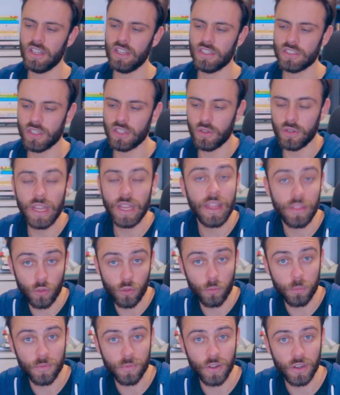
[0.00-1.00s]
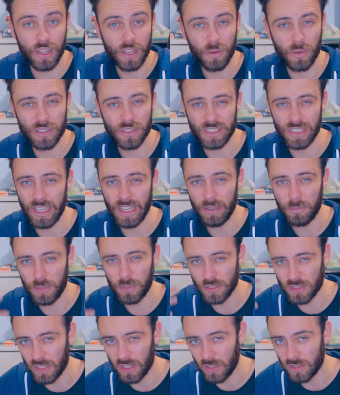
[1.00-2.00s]
So yeah, thought provoking once again
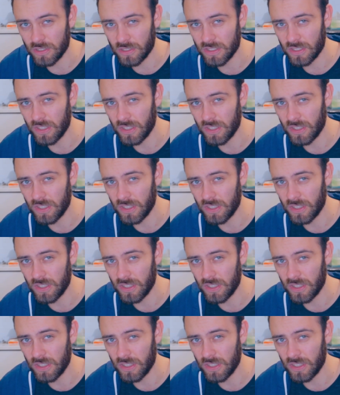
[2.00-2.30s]
because of those